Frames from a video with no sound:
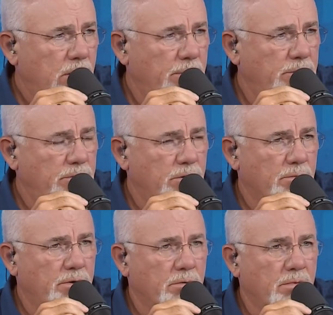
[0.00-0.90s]
I mean,
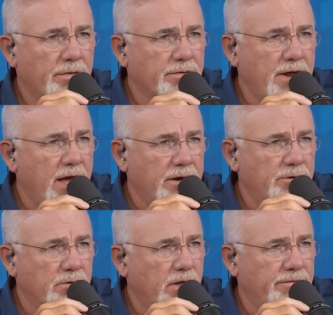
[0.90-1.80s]
your your mother died
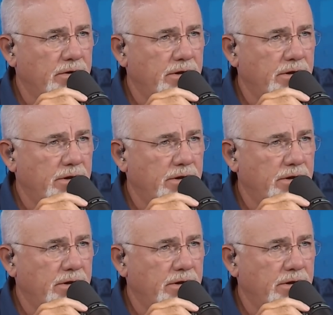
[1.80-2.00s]
and you're leaving